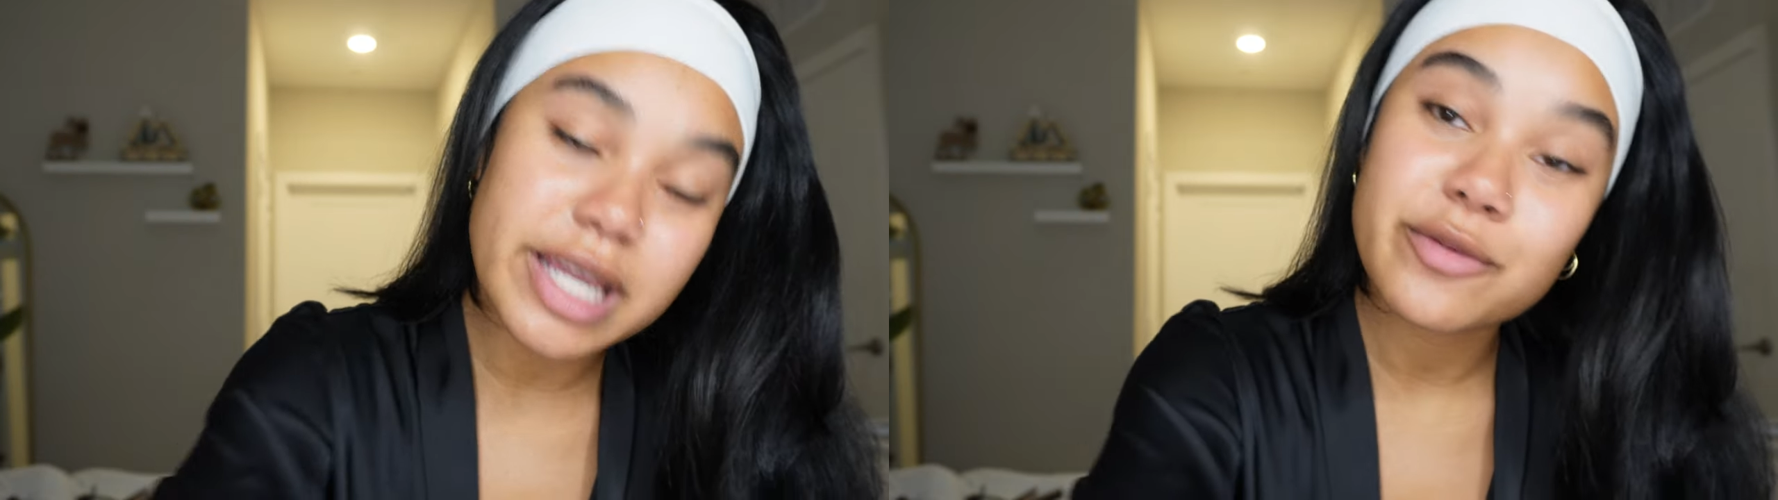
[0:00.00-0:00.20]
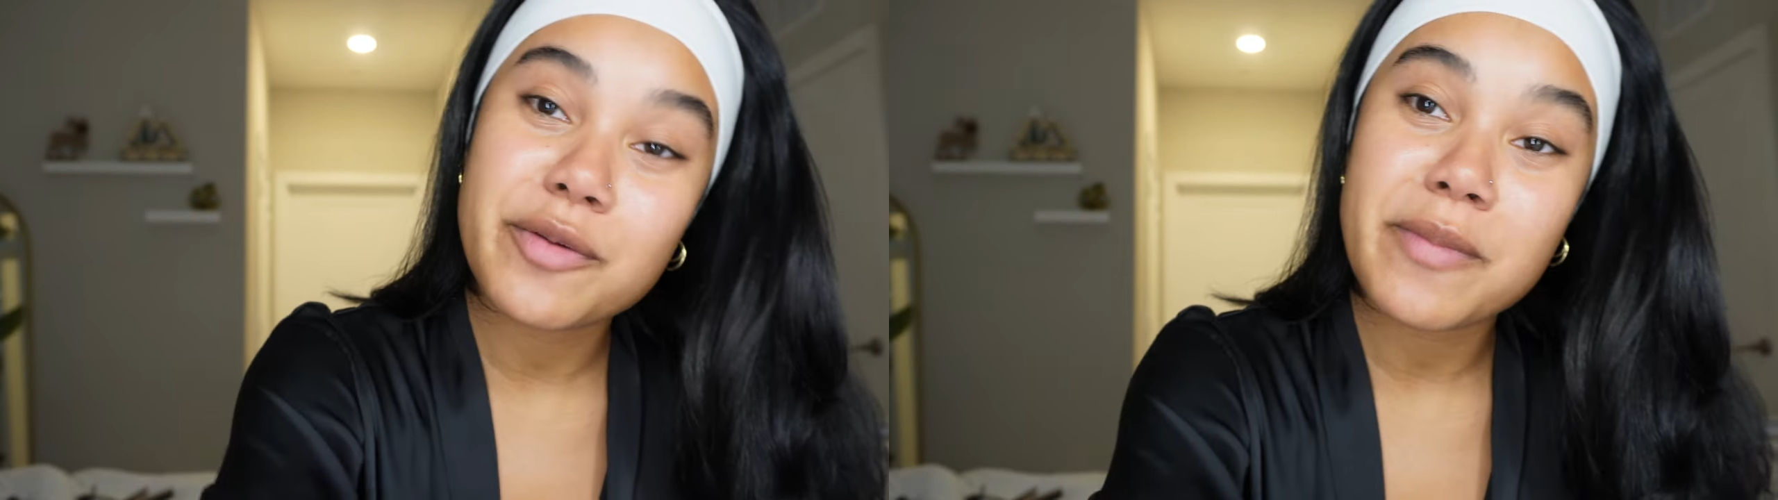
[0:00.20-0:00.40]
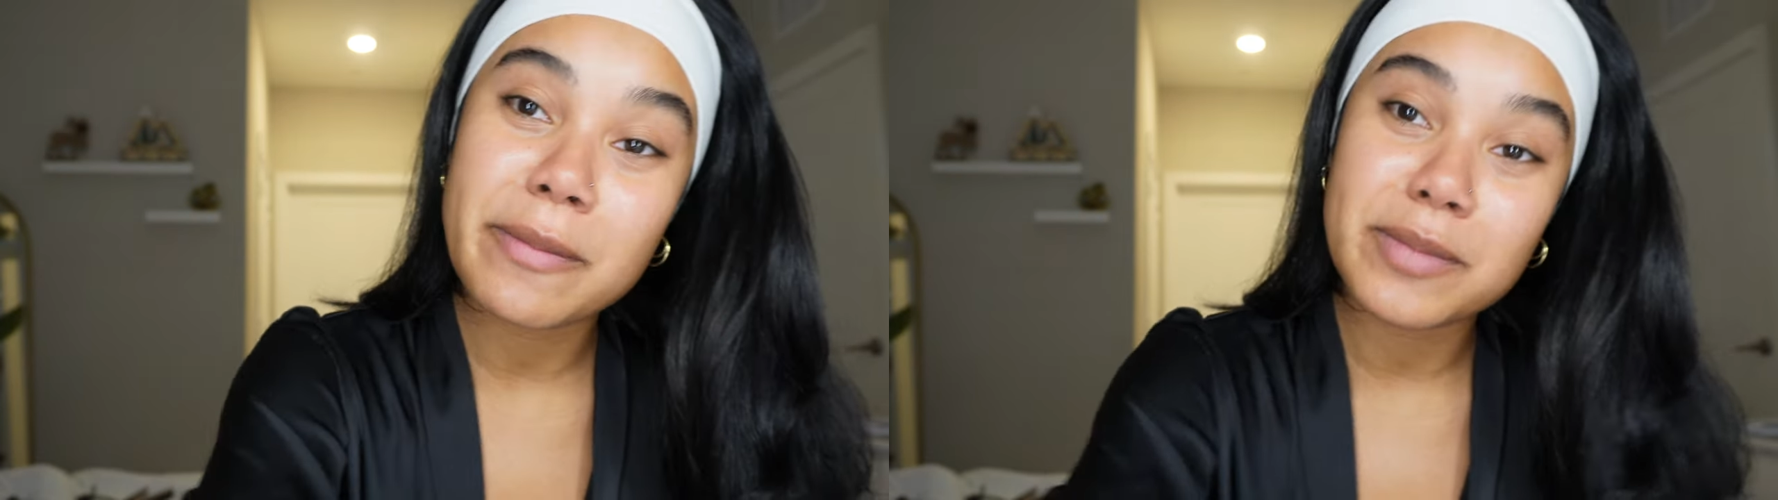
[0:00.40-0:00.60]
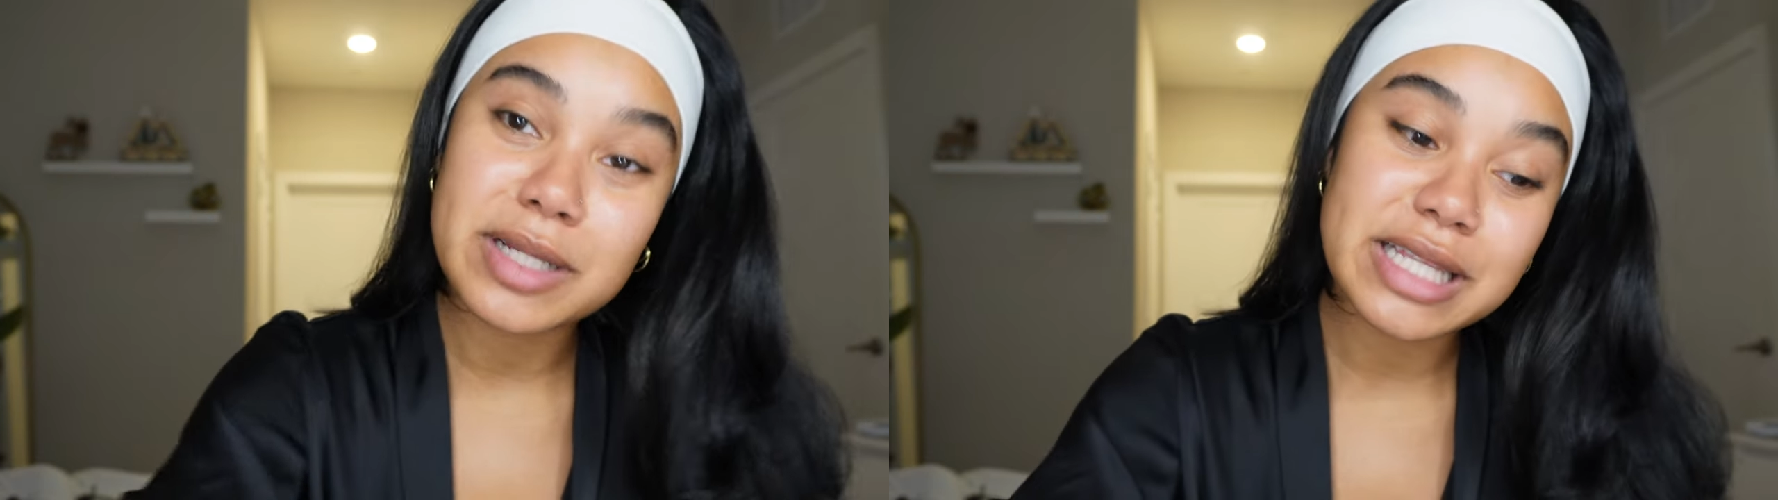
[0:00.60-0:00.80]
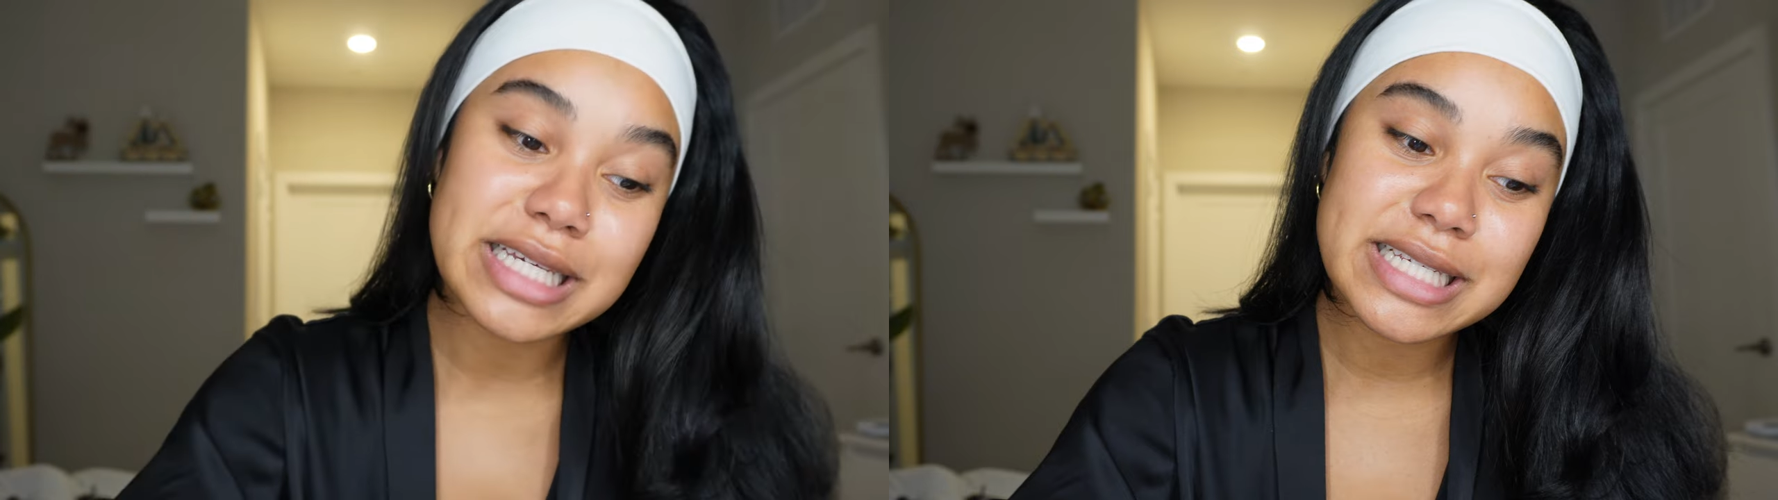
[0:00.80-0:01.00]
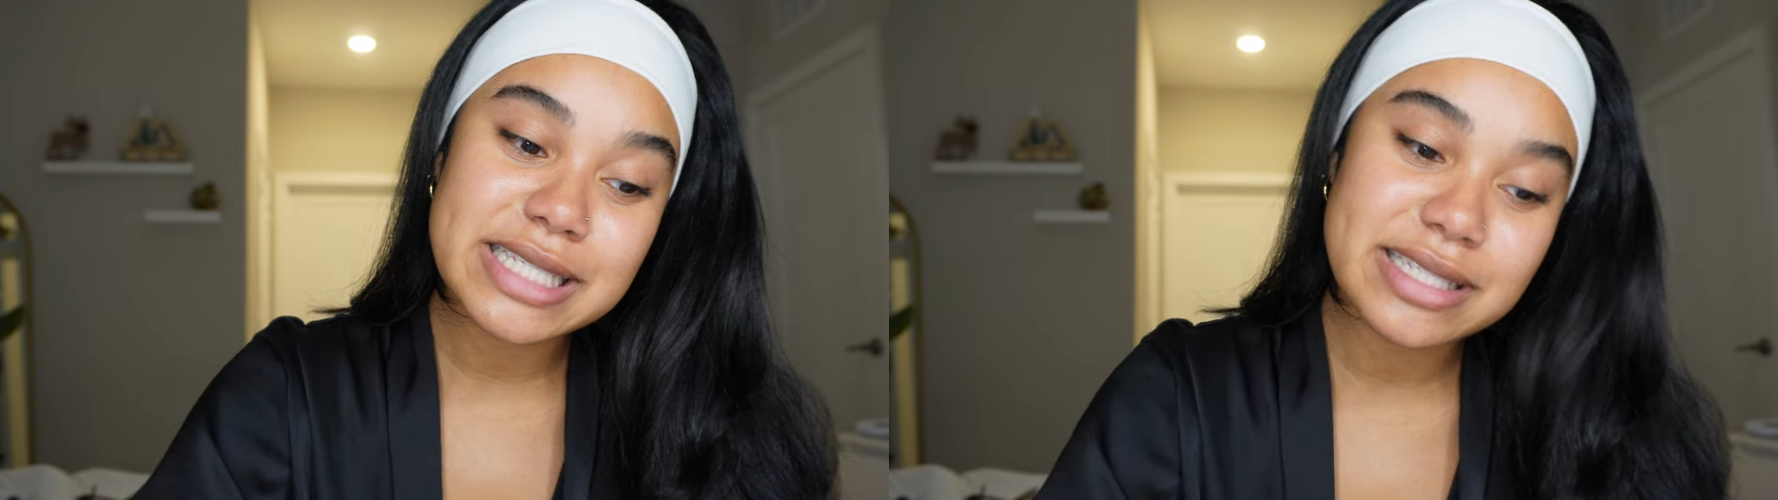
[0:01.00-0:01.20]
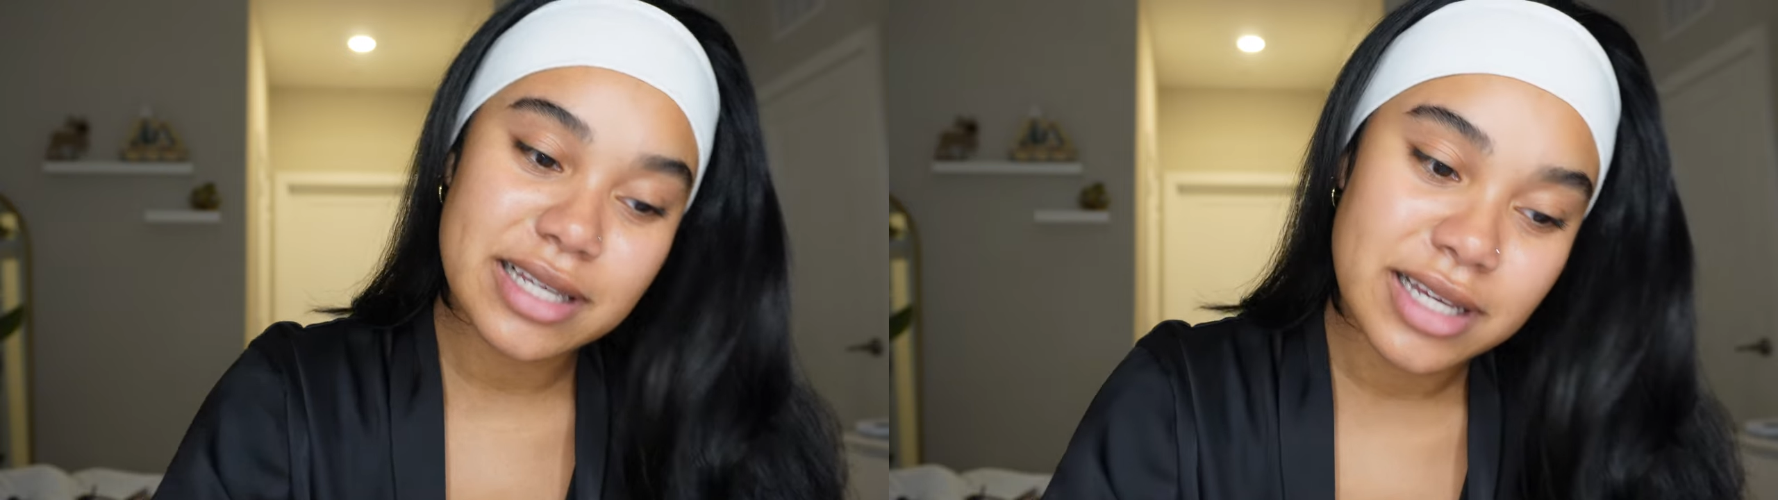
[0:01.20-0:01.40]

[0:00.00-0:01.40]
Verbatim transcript: can remember this.